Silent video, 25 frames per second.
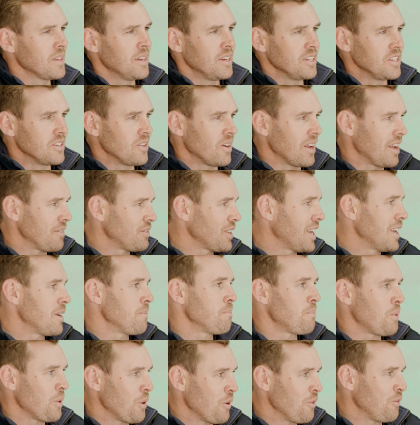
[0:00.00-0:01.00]
You don't have to get
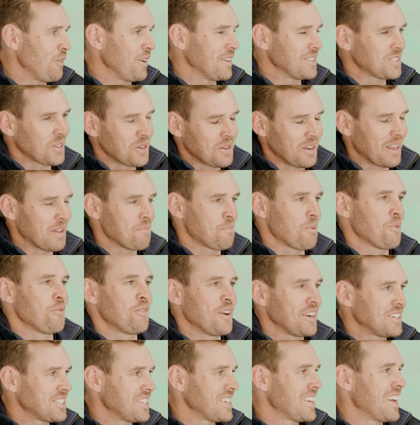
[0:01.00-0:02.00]
it perfect. Don't let
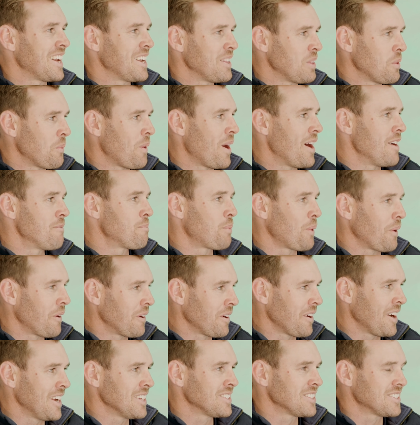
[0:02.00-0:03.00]
perfection get in the way of
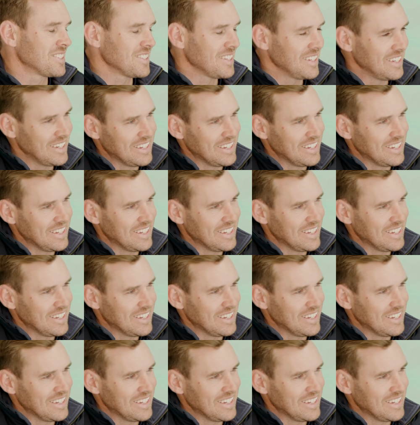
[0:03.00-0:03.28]
progress.